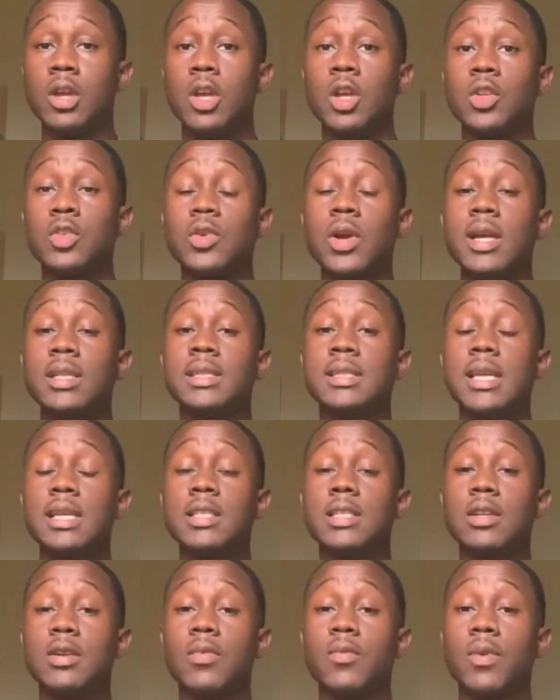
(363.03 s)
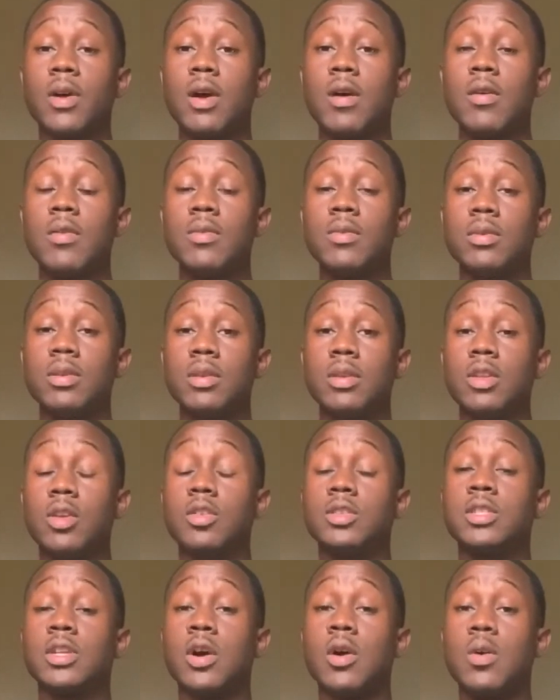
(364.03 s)
Try changing around your
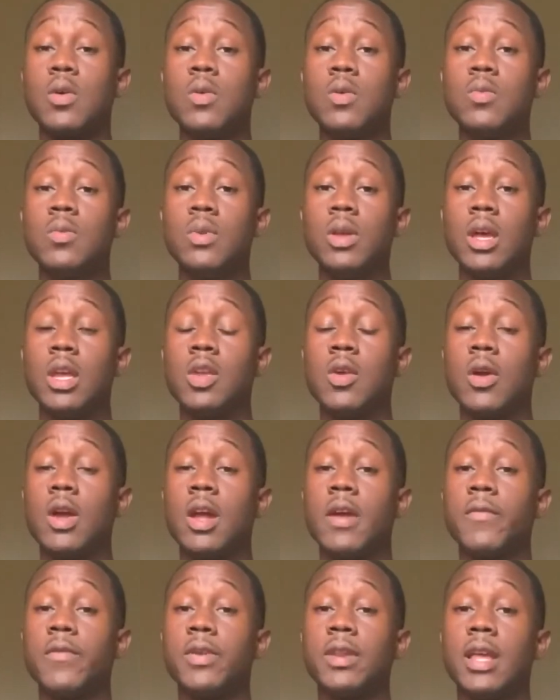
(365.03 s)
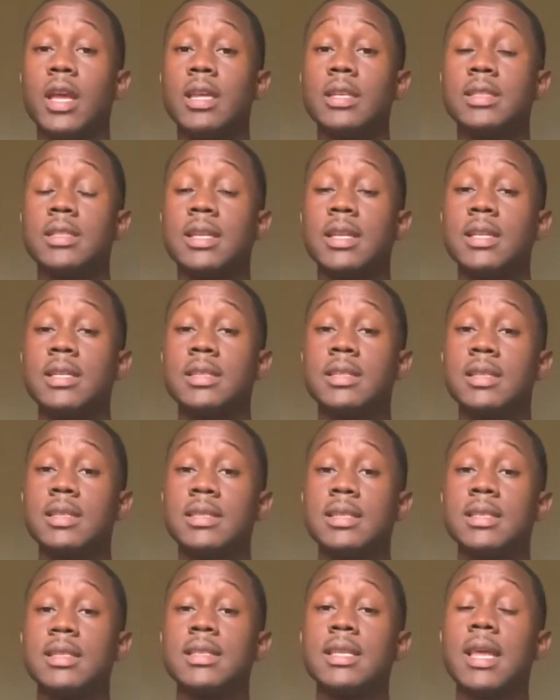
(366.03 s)
tone in your everyday sentences
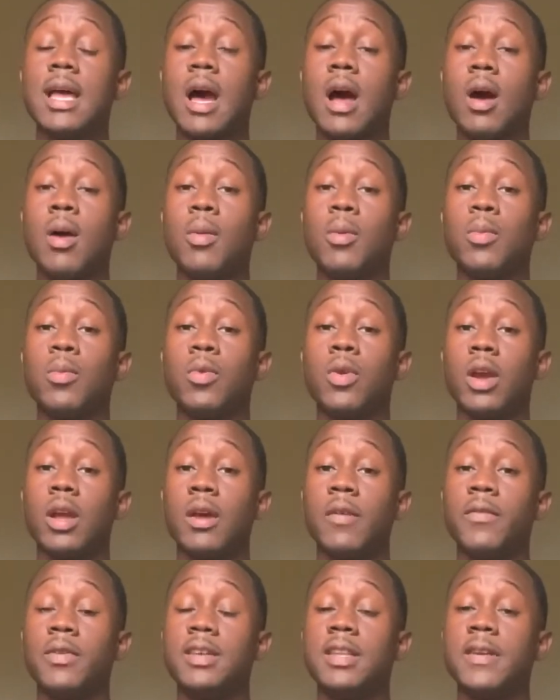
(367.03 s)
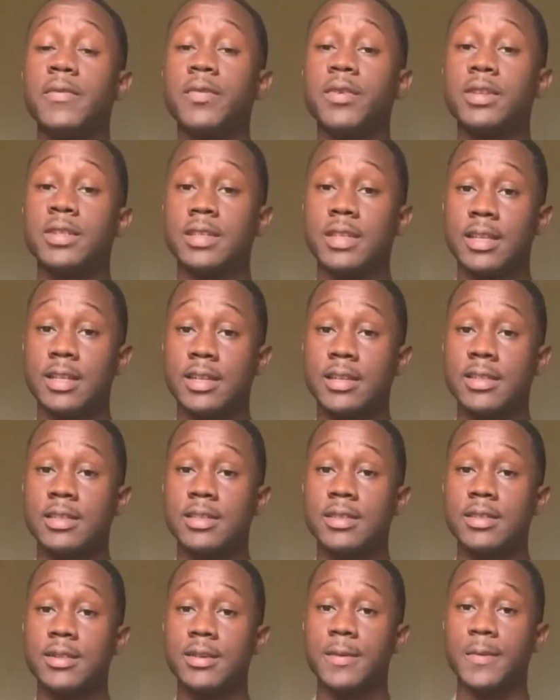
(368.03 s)
and see how great of a difference it is.